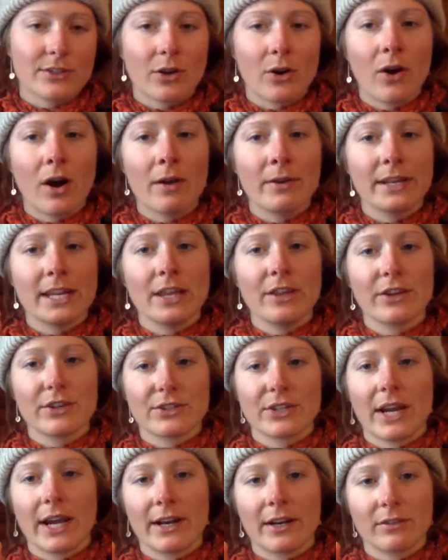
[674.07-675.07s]
So on
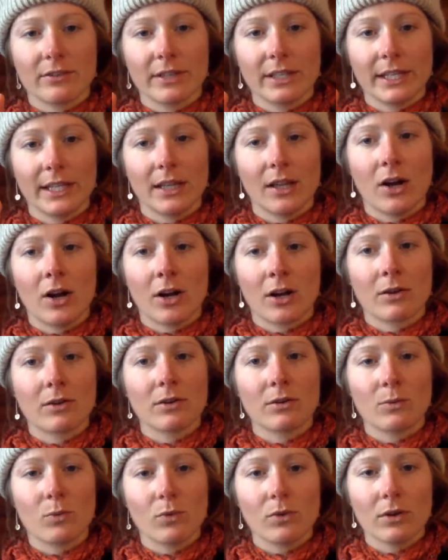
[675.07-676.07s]
either side are really long,
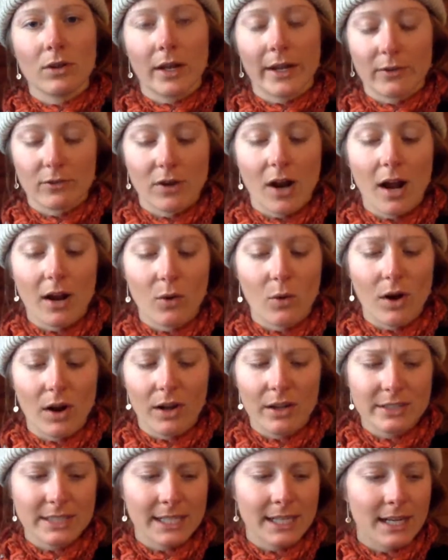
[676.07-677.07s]
like rock
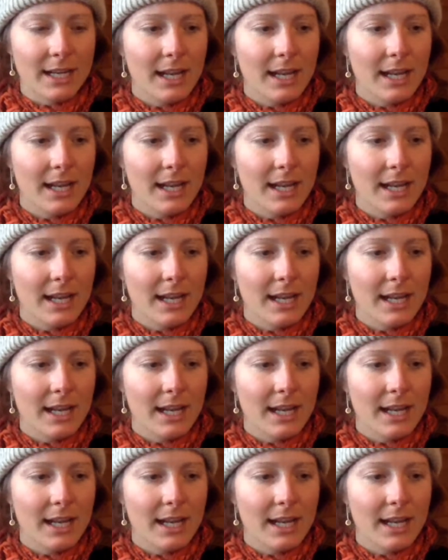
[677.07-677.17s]
walls.